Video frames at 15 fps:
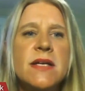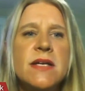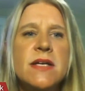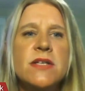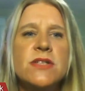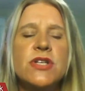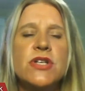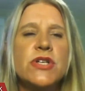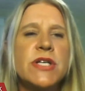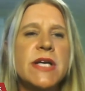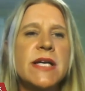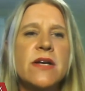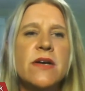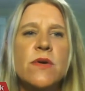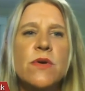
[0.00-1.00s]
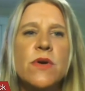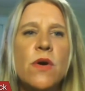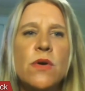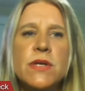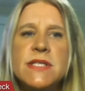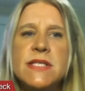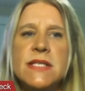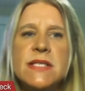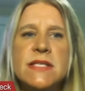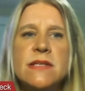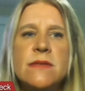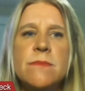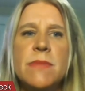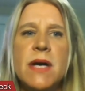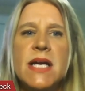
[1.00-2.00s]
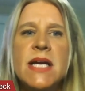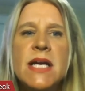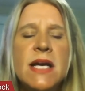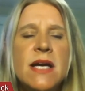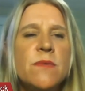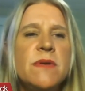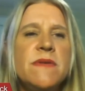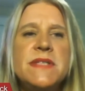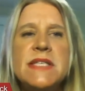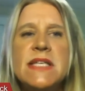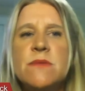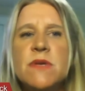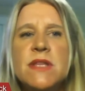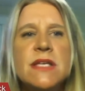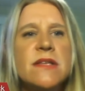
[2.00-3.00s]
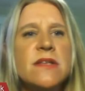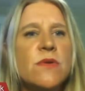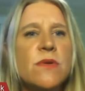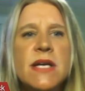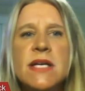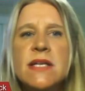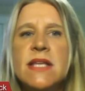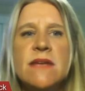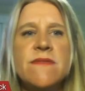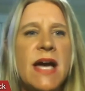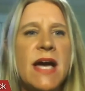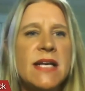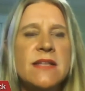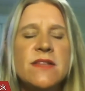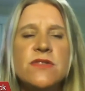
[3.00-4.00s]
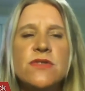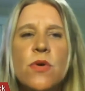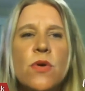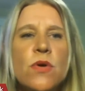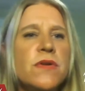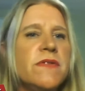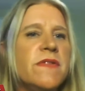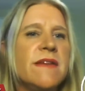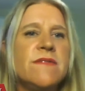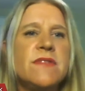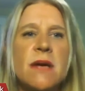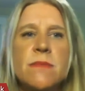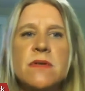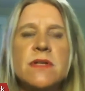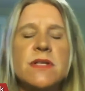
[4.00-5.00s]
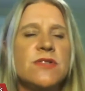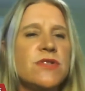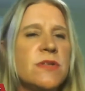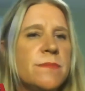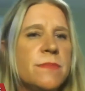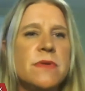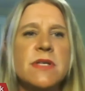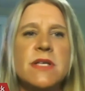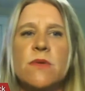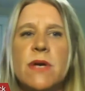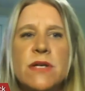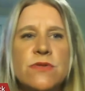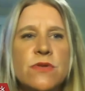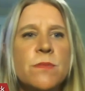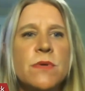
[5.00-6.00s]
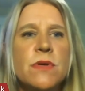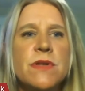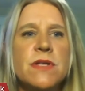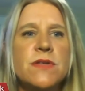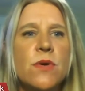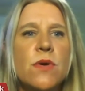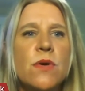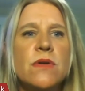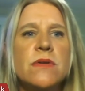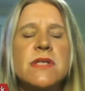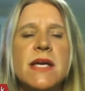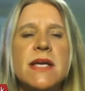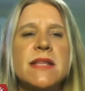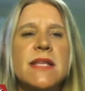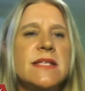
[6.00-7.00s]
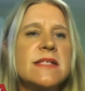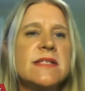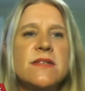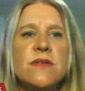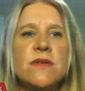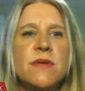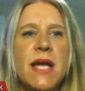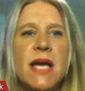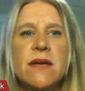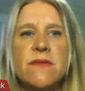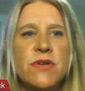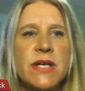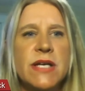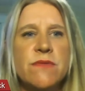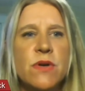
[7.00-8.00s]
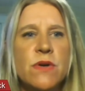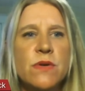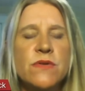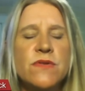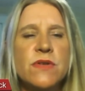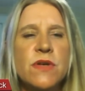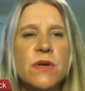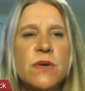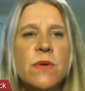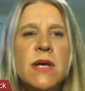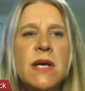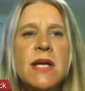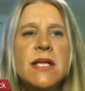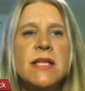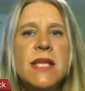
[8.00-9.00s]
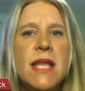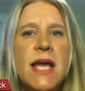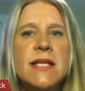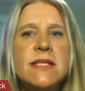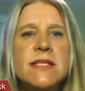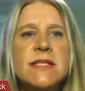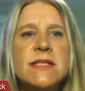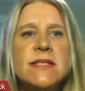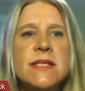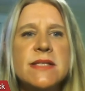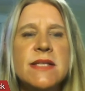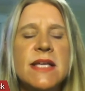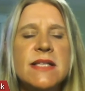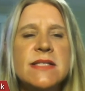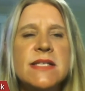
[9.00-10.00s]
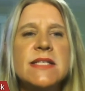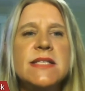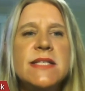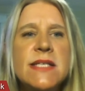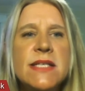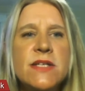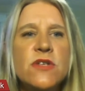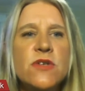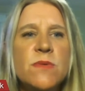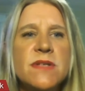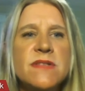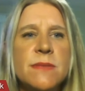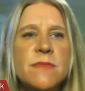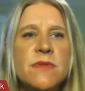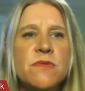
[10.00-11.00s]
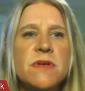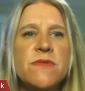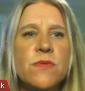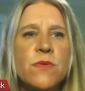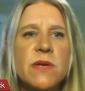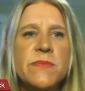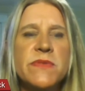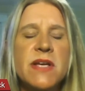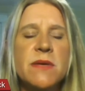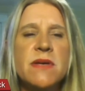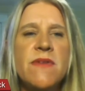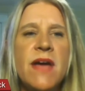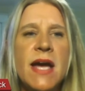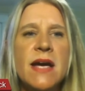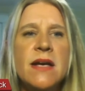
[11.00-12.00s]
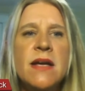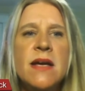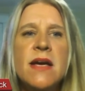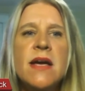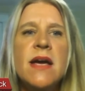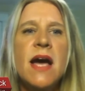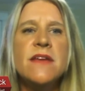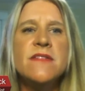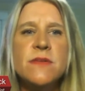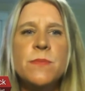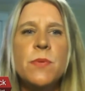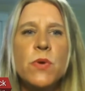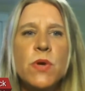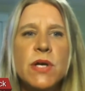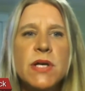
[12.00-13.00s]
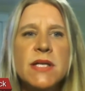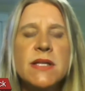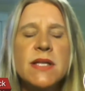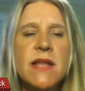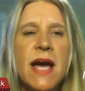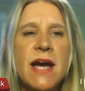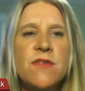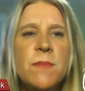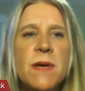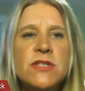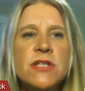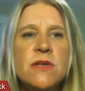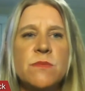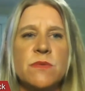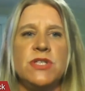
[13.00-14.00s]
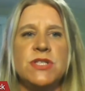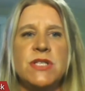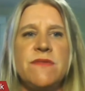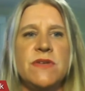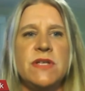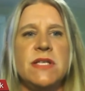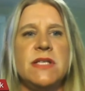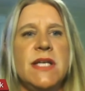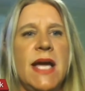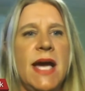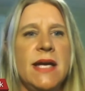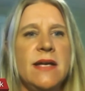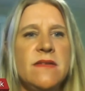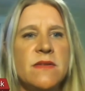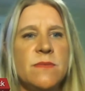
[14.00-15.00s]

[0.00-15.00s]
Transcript: to create our own whole system but we've seen with illinois they've added the tolls they've doubled and tripled and quadrupled the tolls and they still don't have great roads so let's let's continue with some of the reforms that we've had i supported the last budget which definitely added some